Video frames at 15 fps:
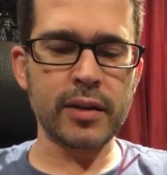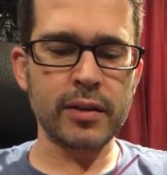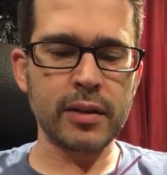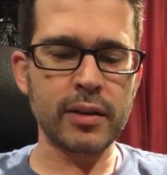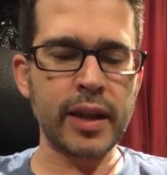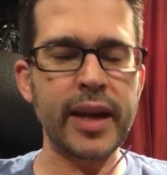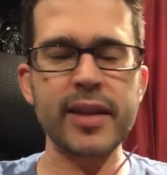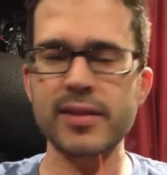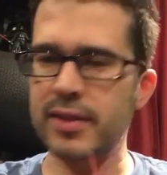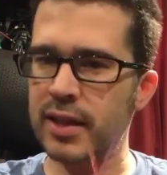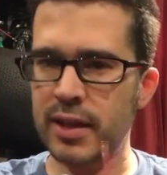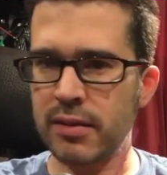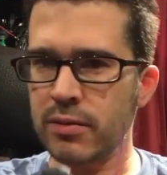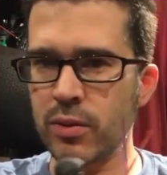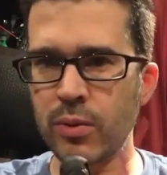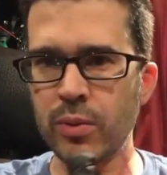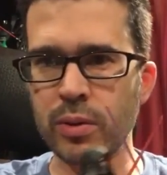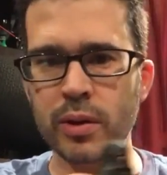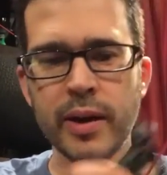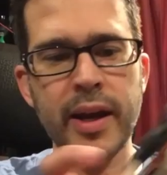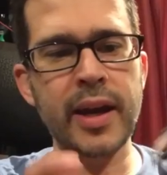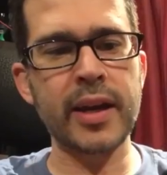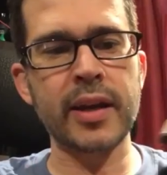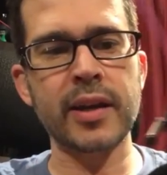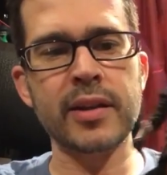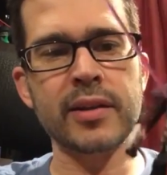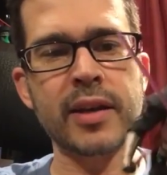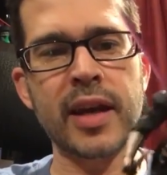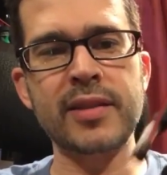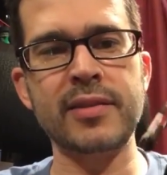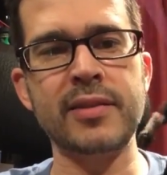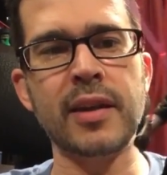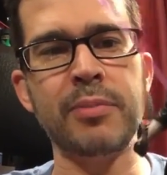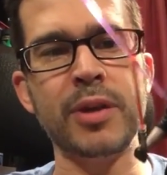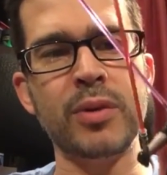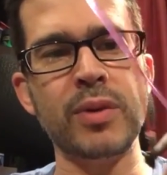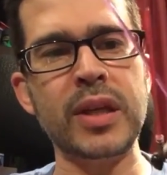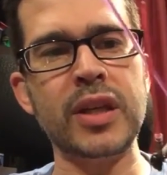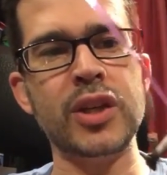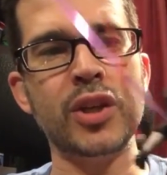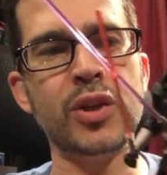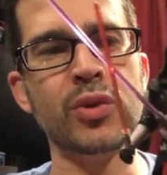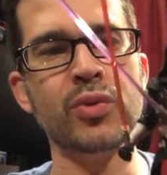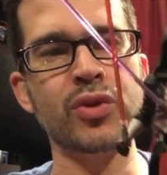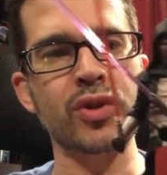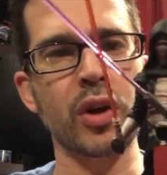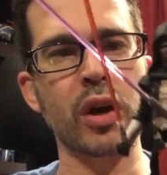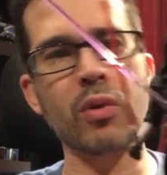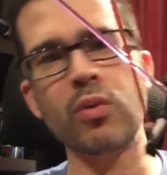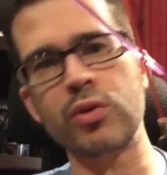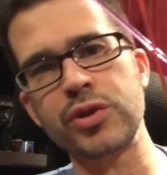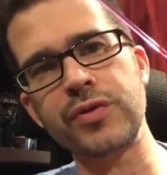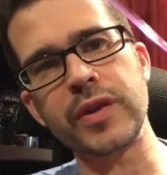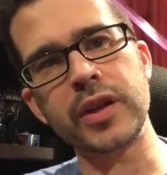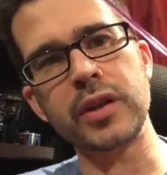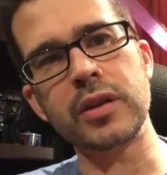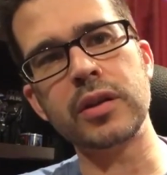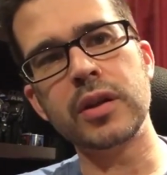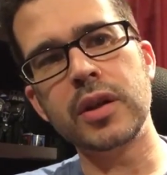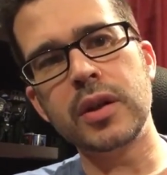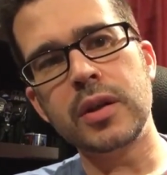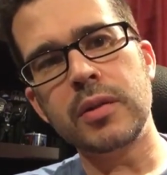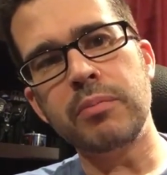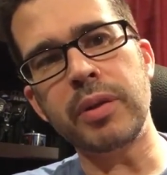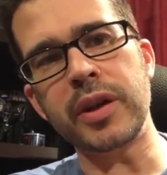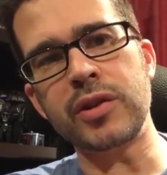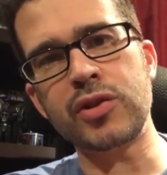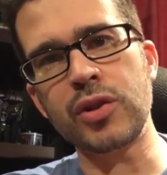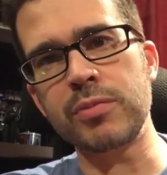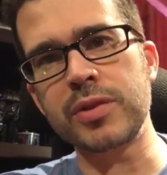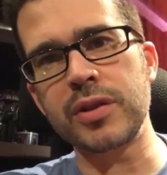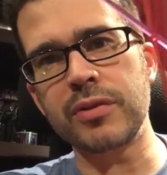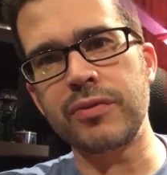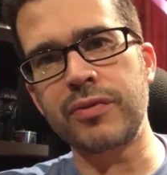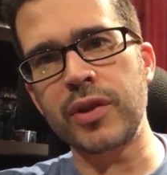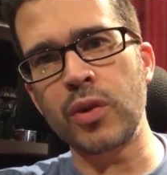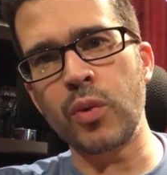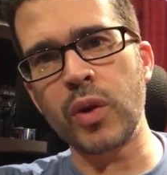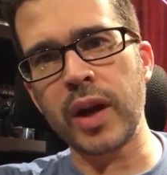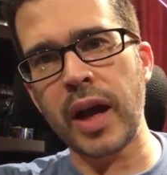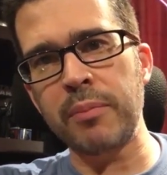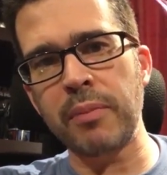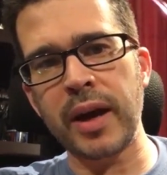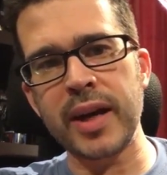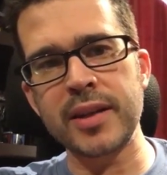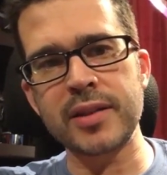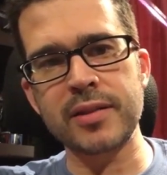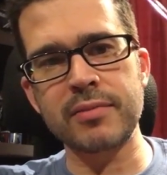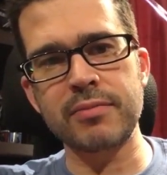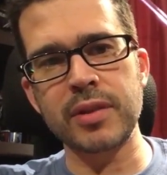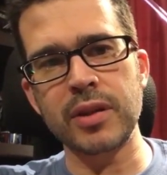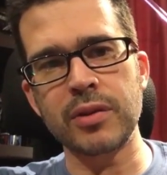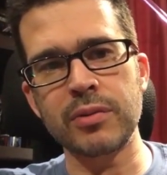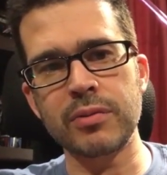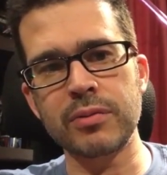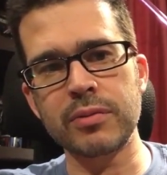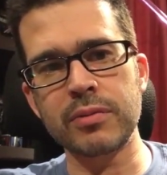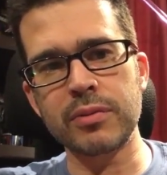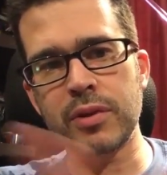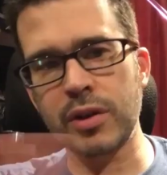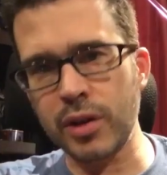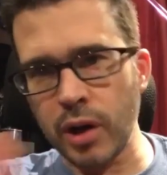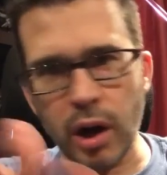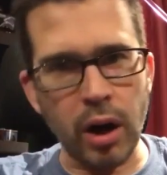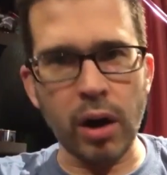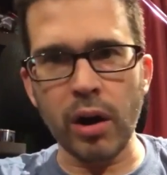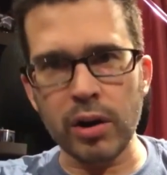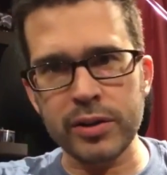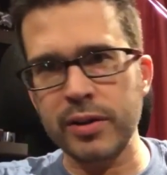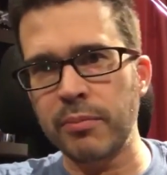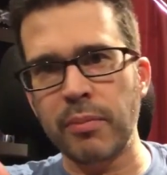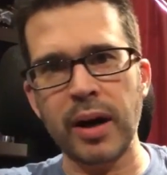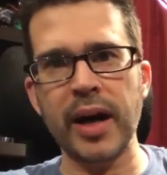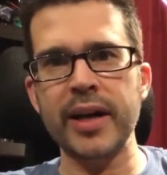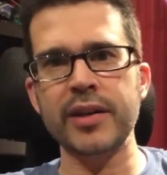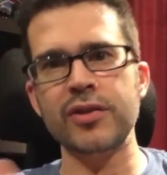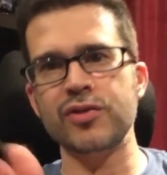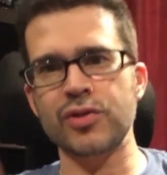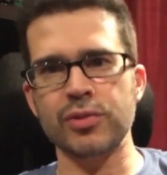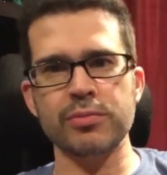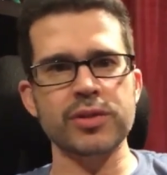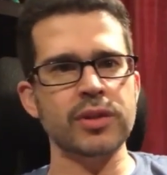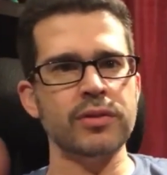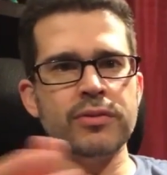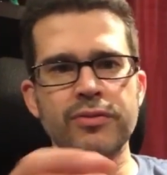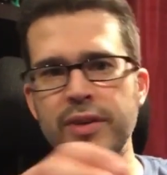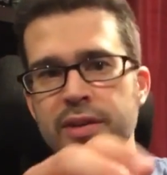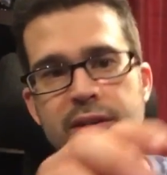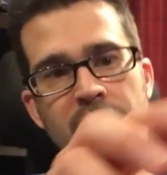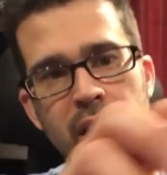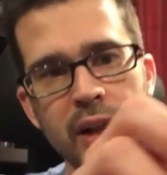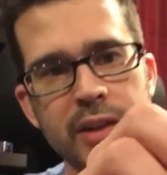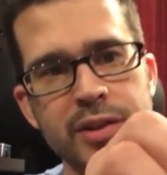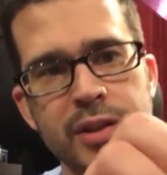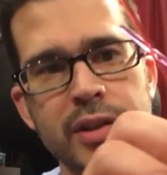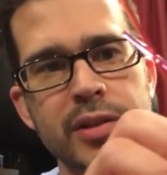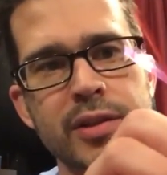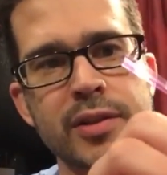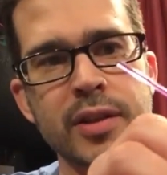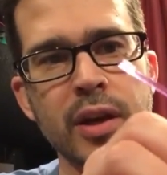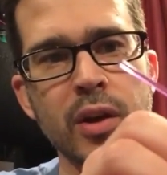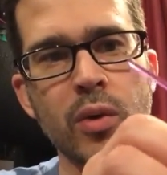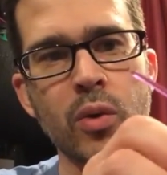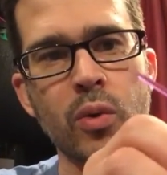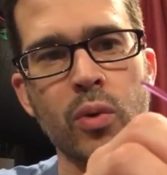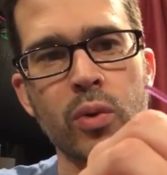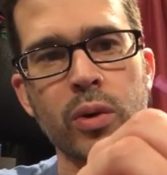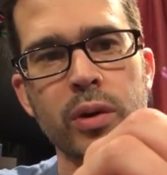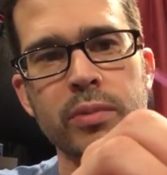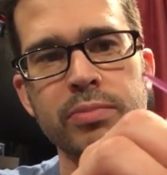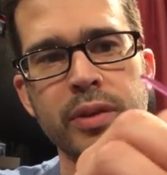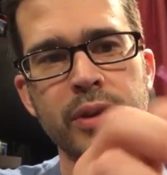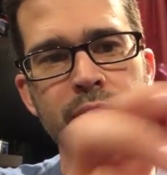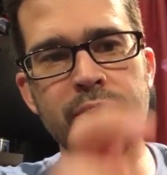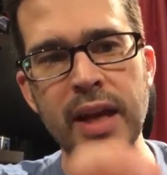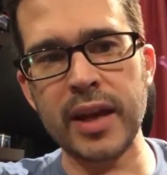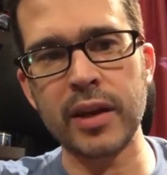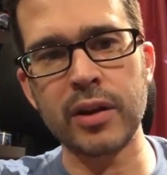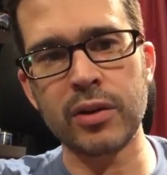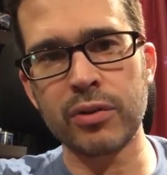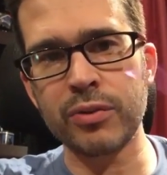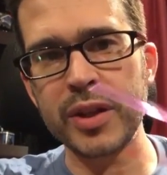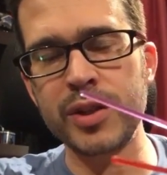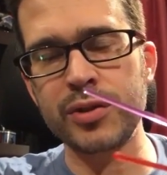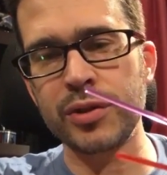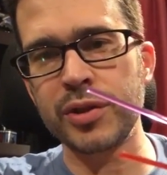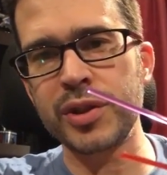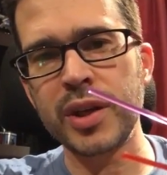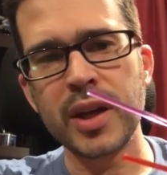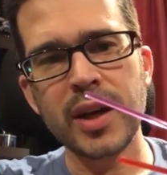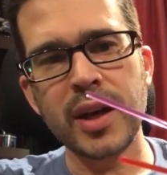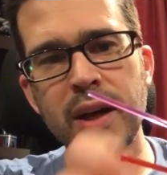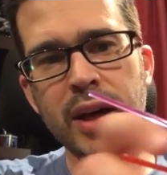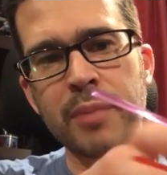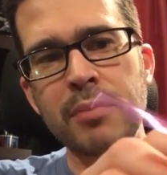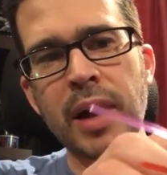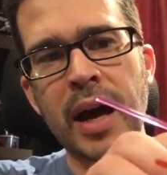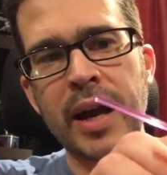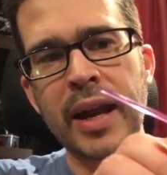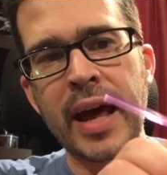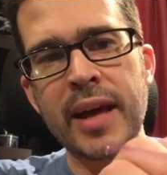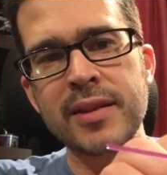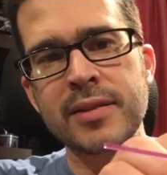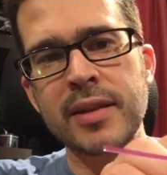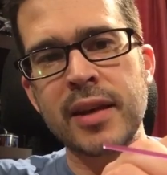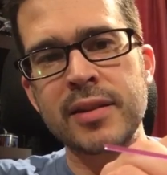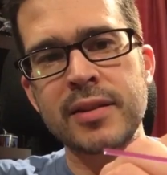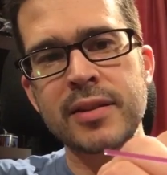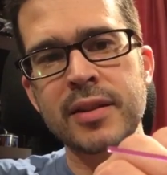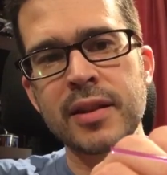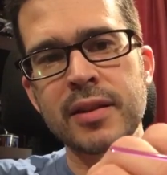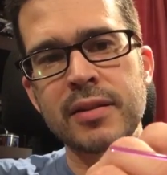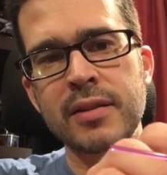legacy or a, a, SWEU Star Wars figure. But in terms of you know what I might you know call to mind in terms of intelligence or you know, data or research, I'm not as as